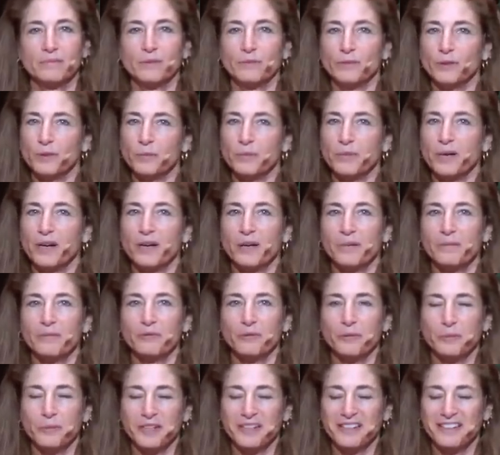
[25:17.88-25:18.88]
real mob
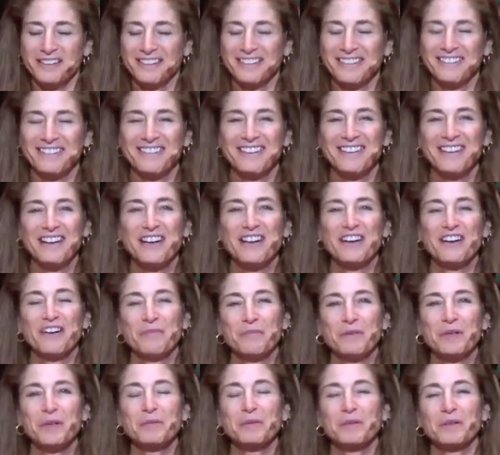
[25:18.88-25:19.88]
for me,
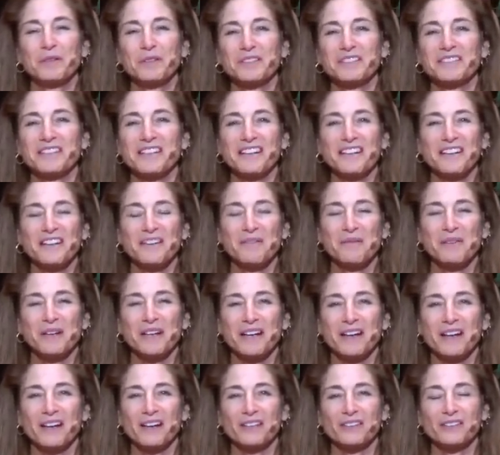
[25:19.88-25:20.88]
of people staying at
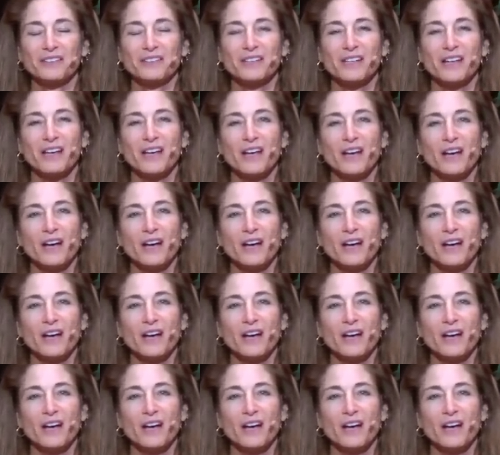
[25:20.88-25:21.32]
my house